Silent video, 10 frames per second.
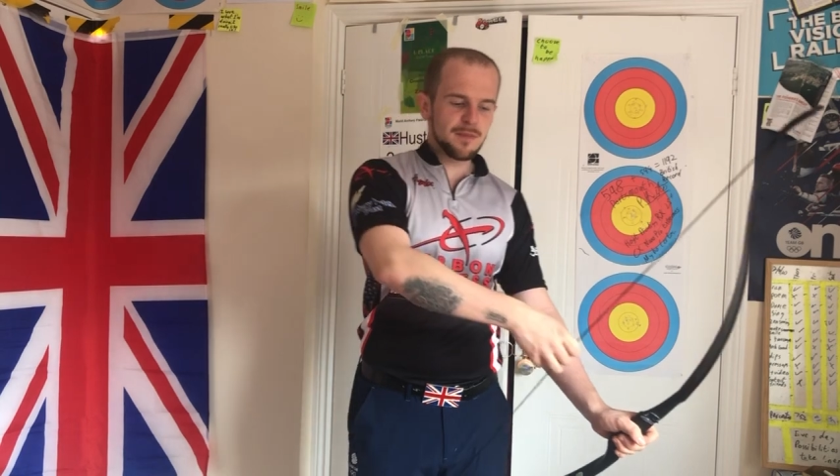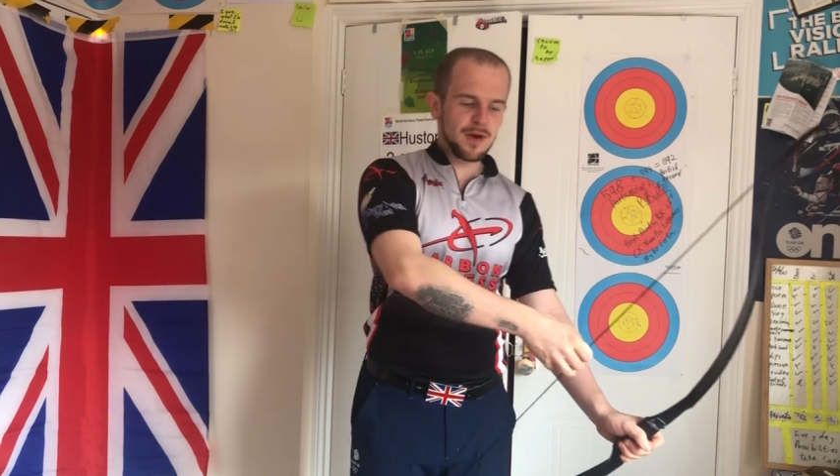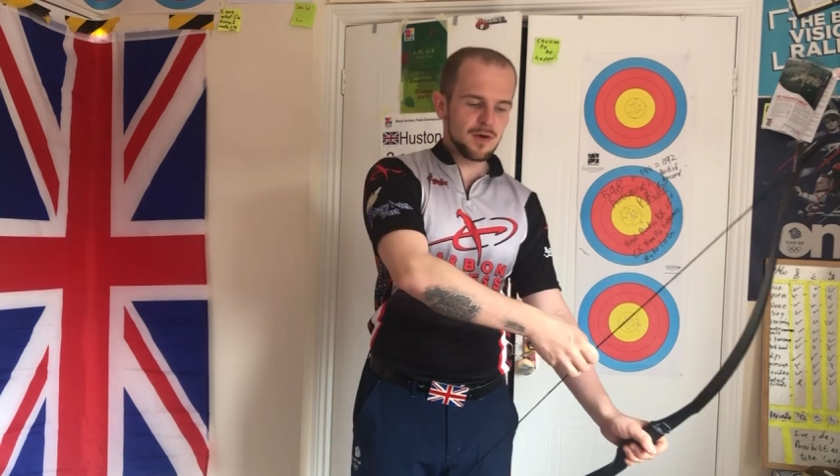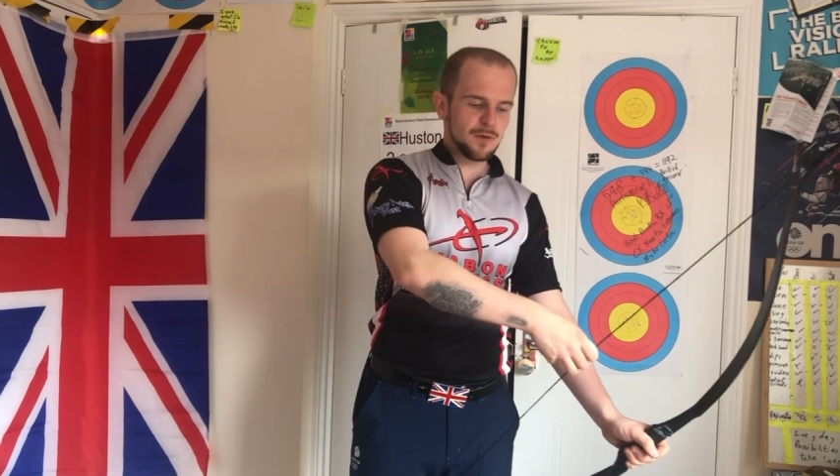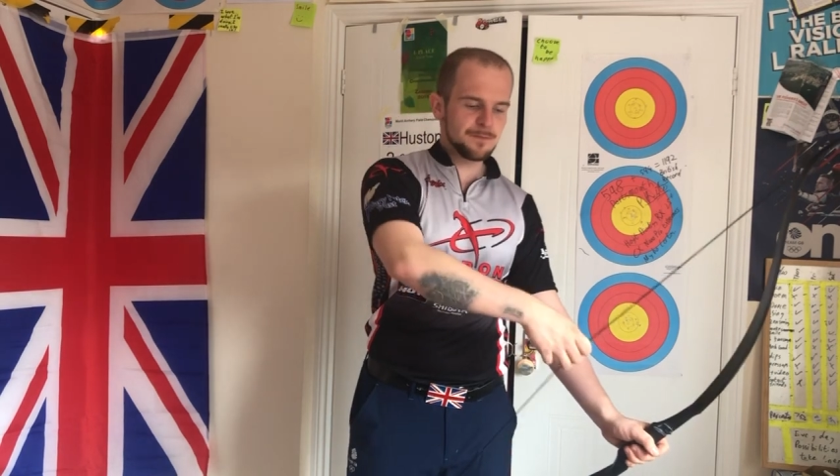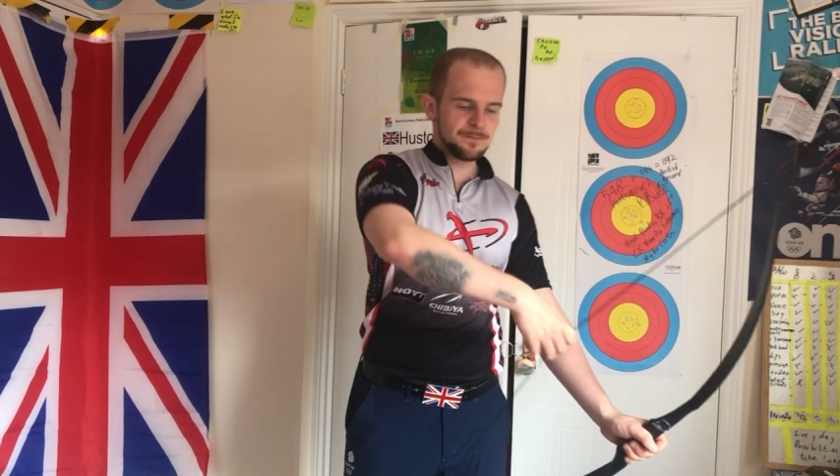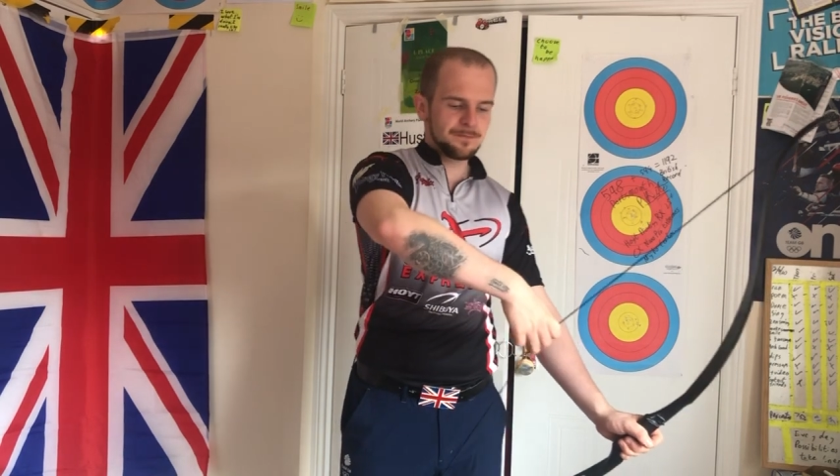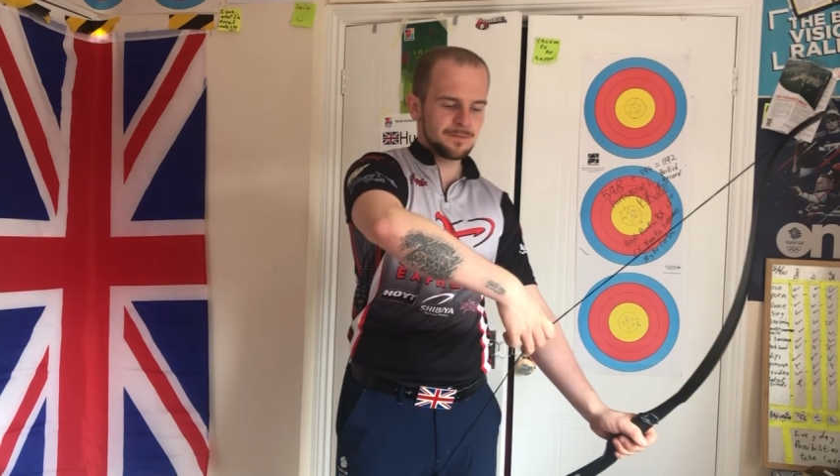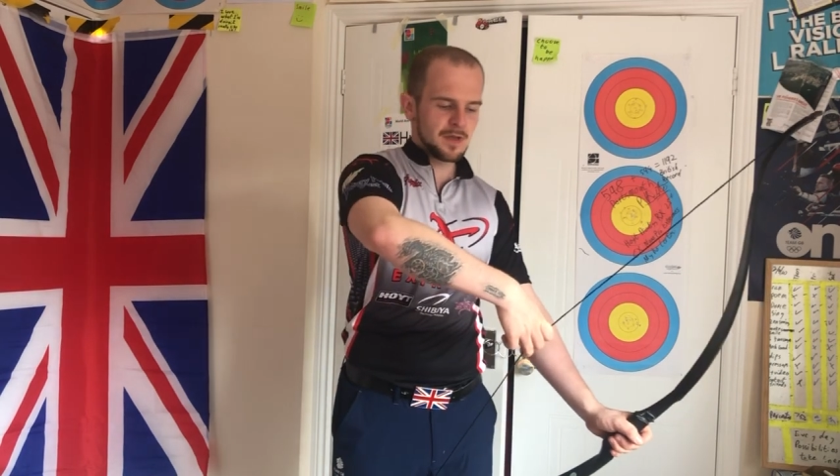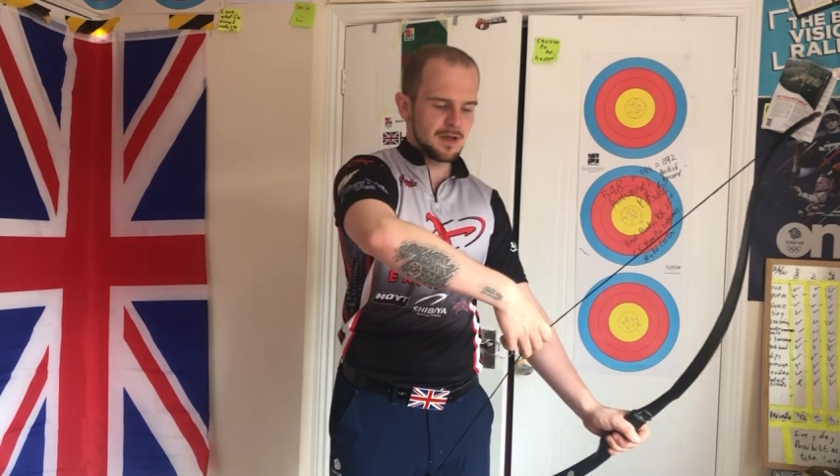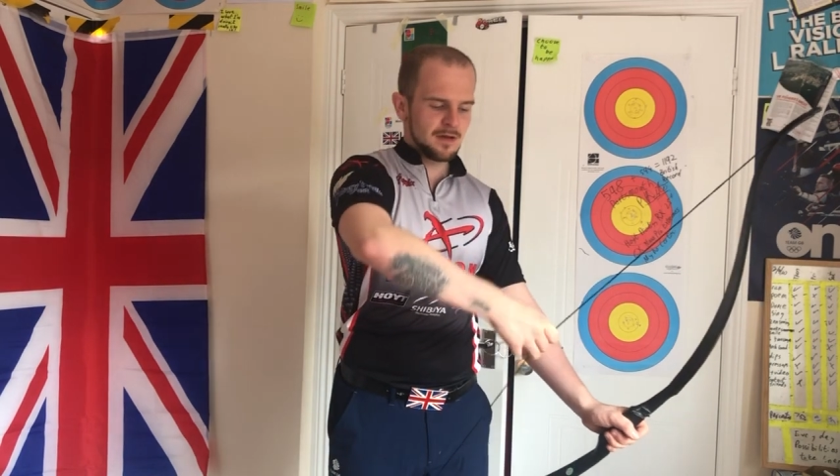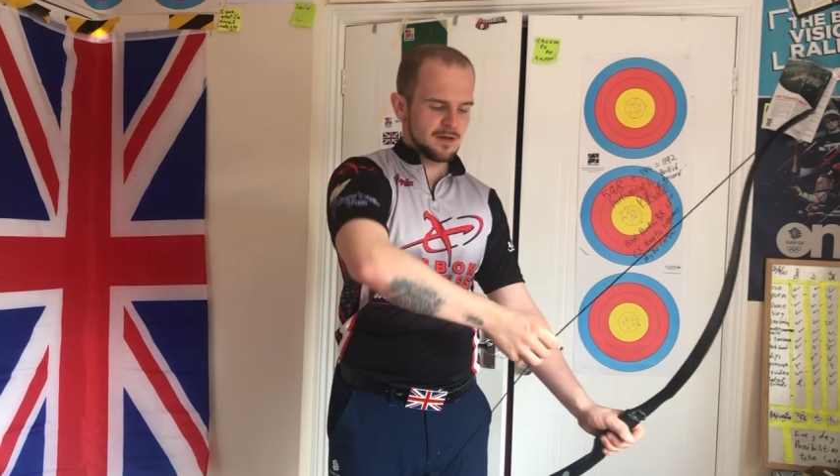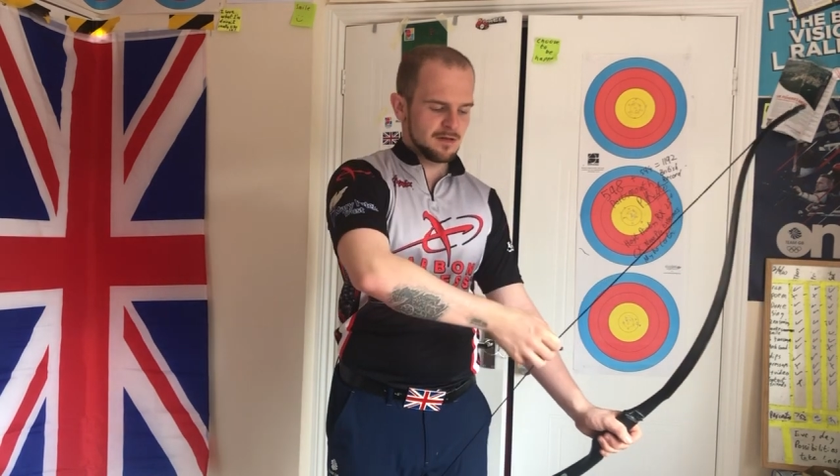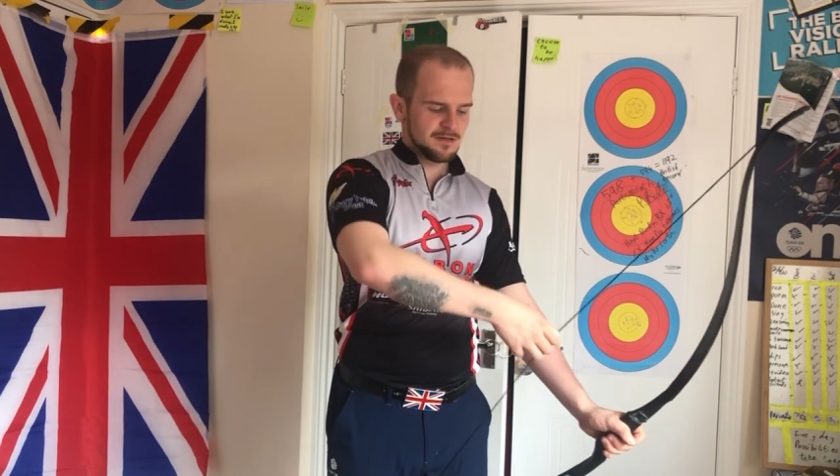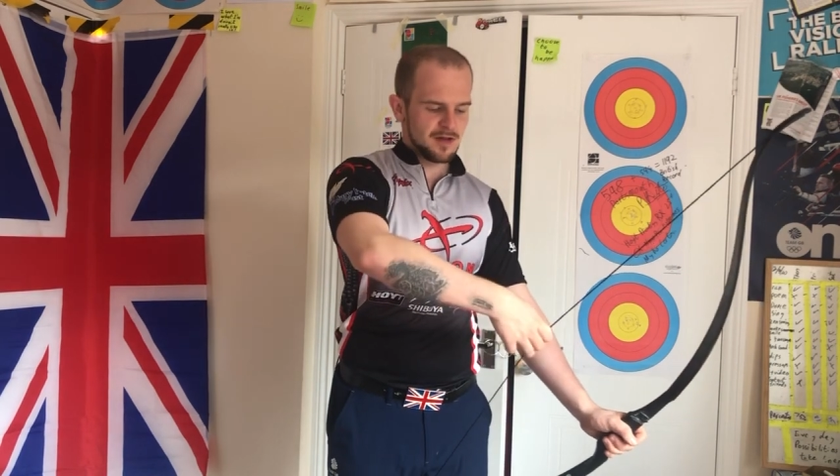the bow,
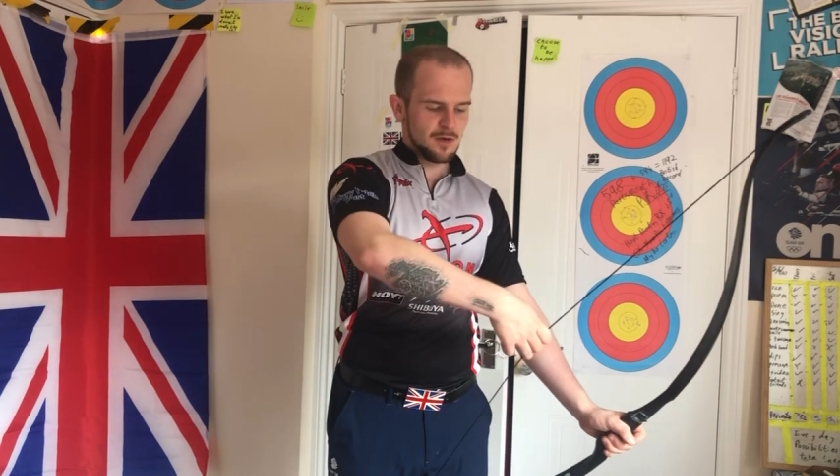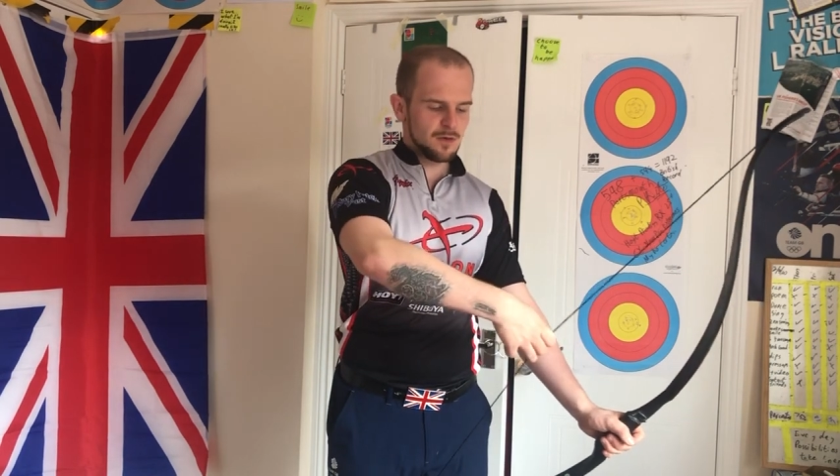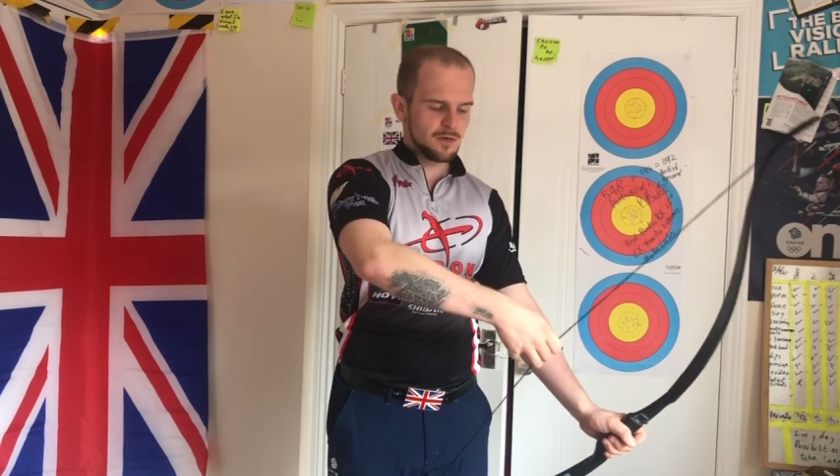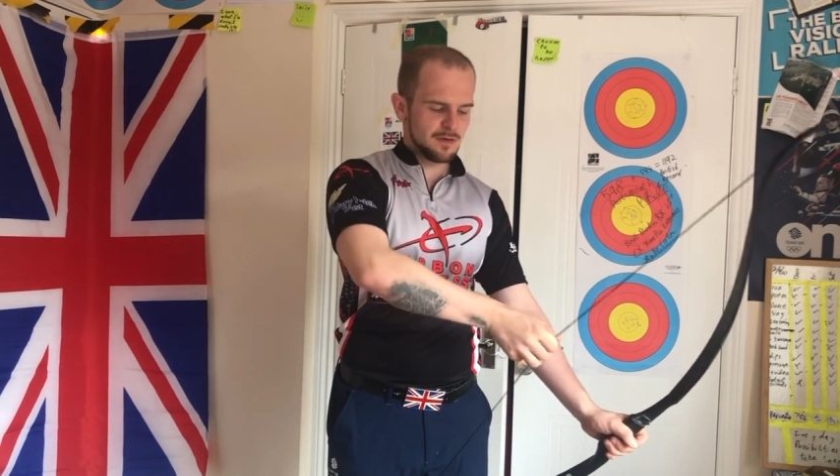so